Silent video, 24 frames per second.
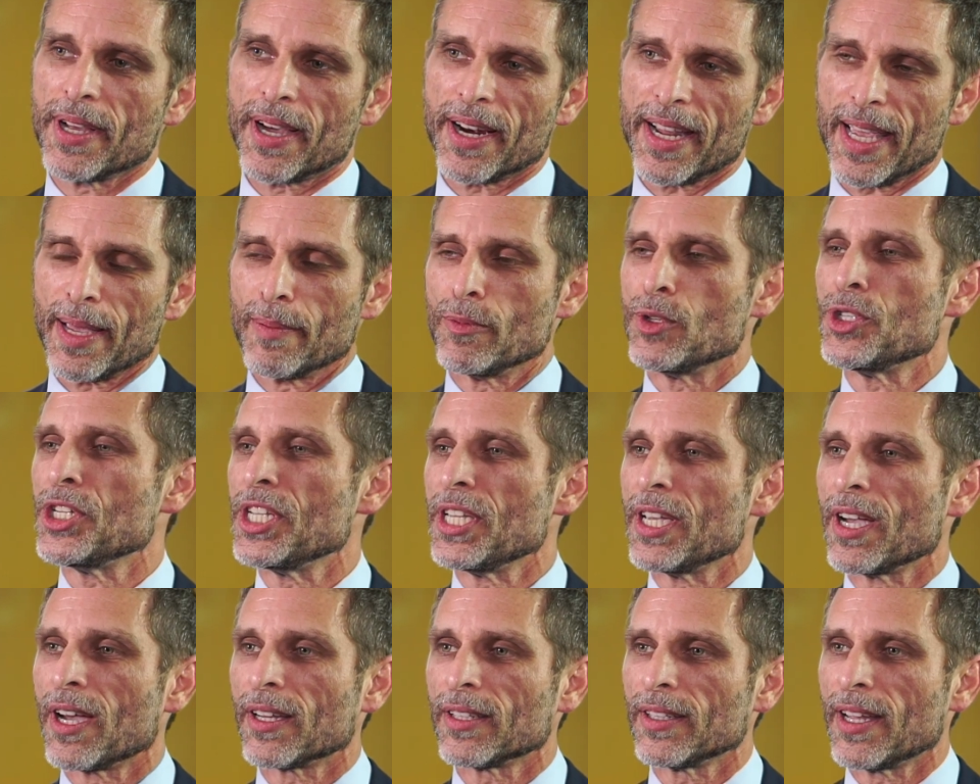dot m
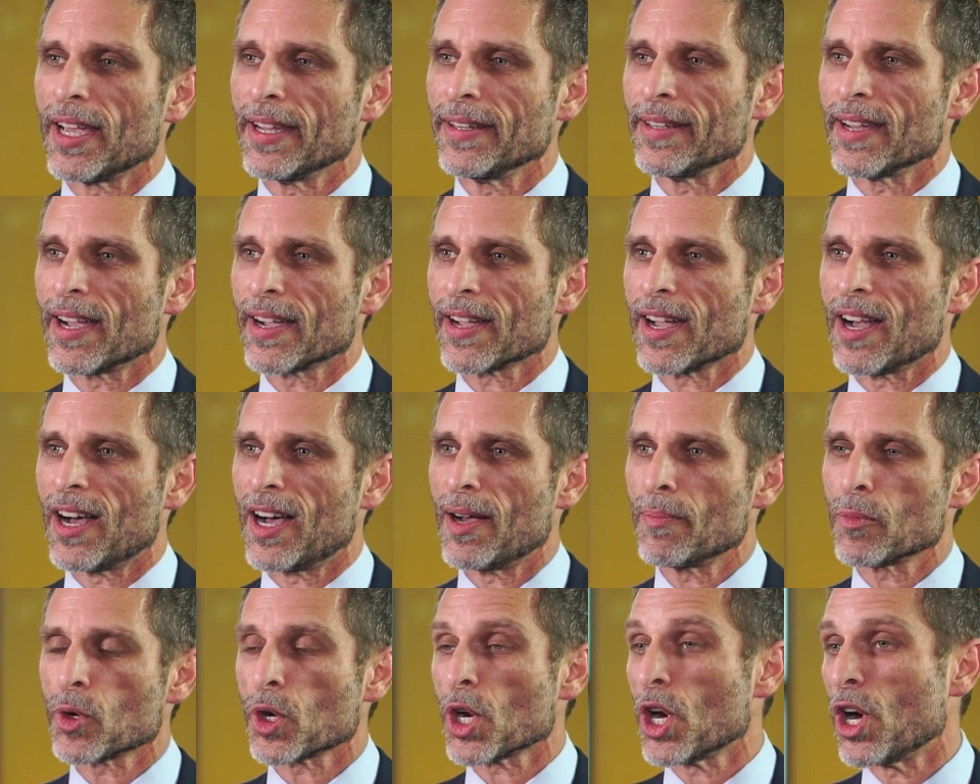g e online dot
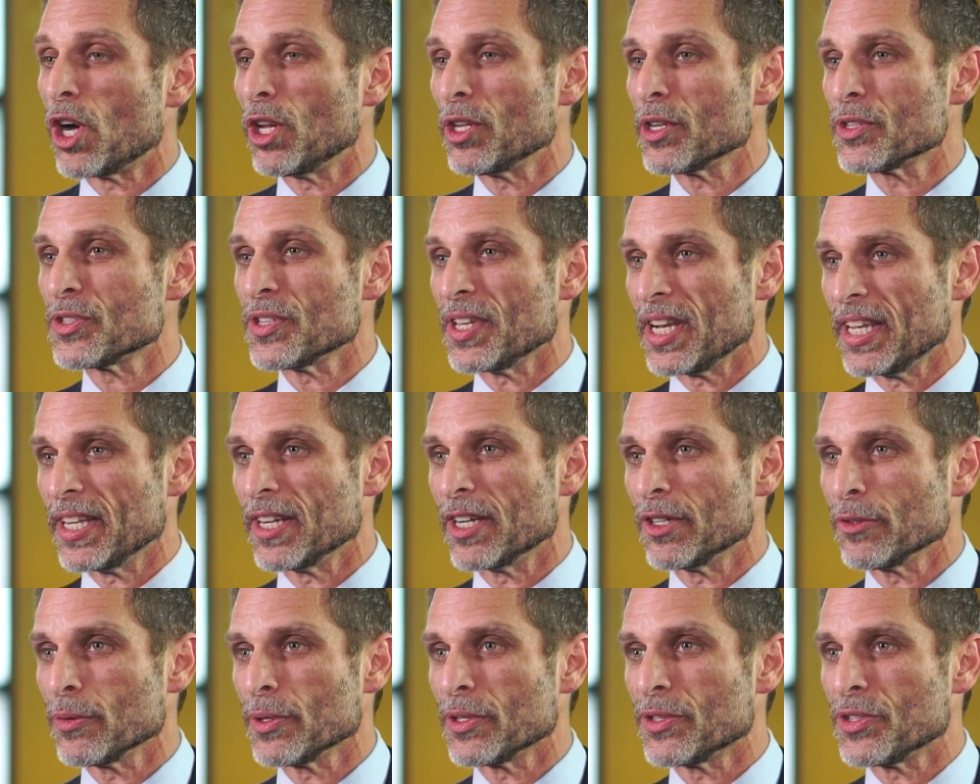com or call us at eight
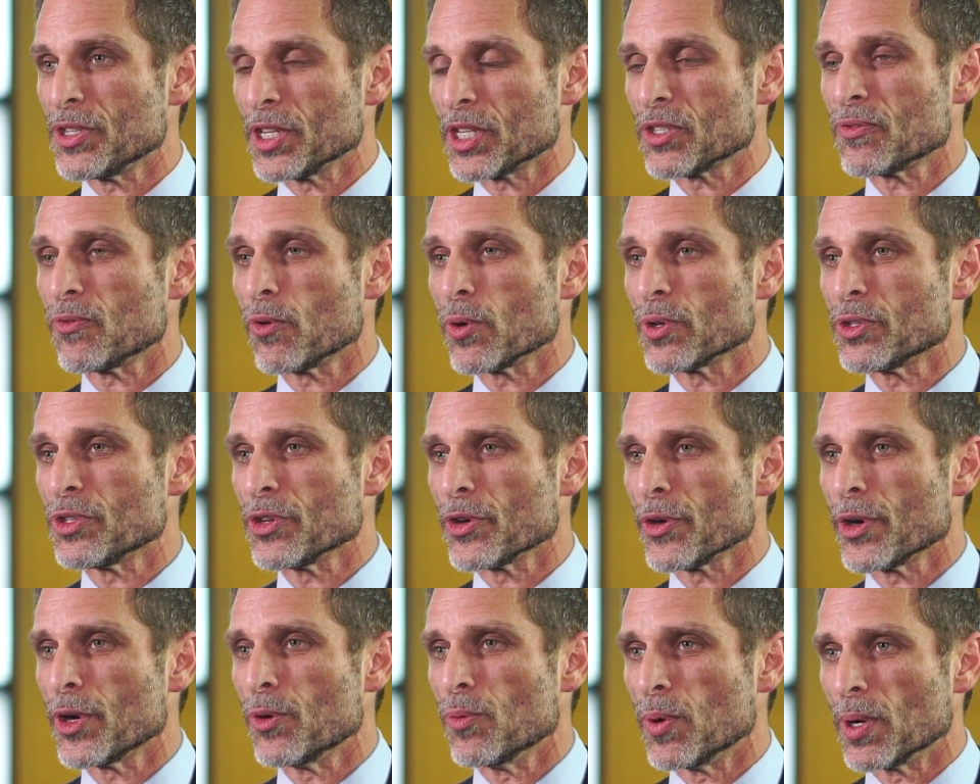hundred, six four
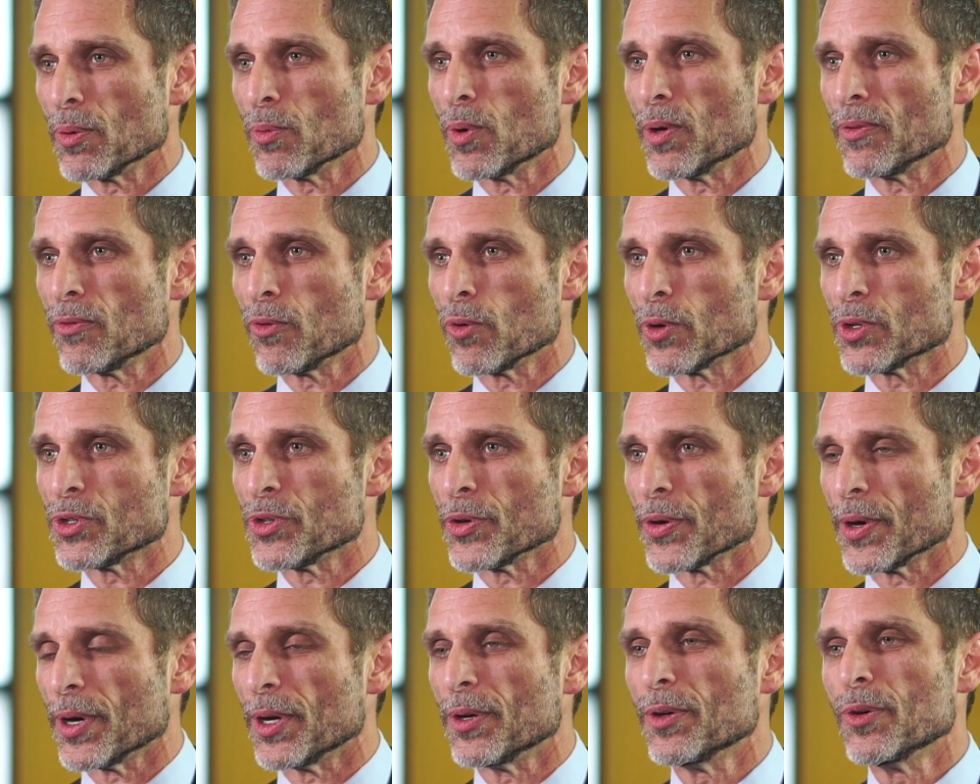zero, one one four
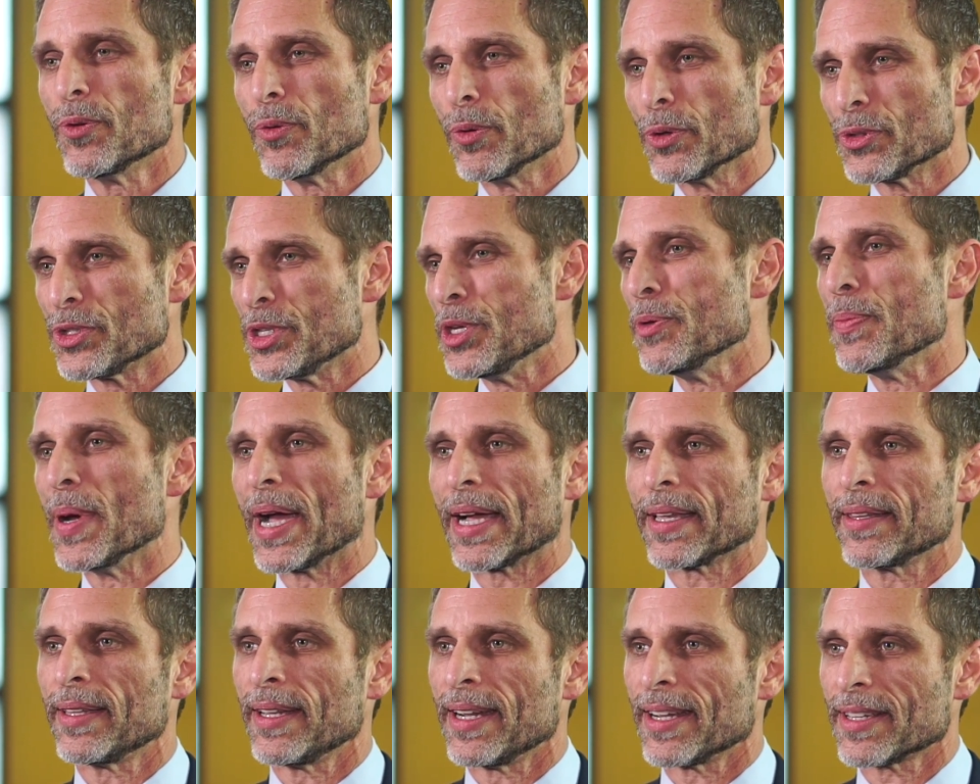zero. We'll see you
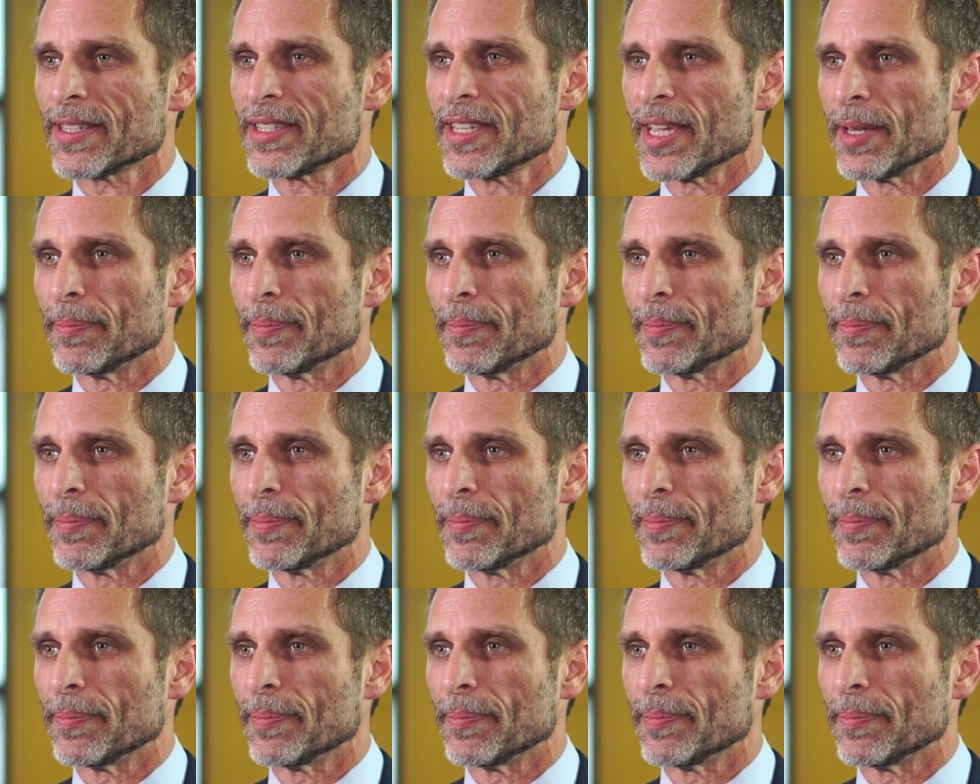back at the next